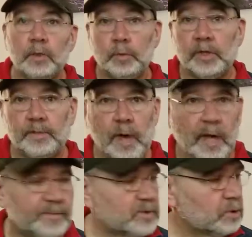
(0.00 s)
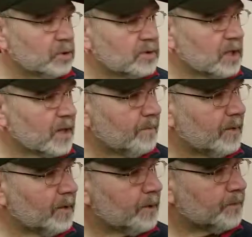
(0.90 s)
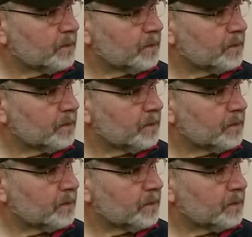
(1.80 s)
really pops and looks a lot better.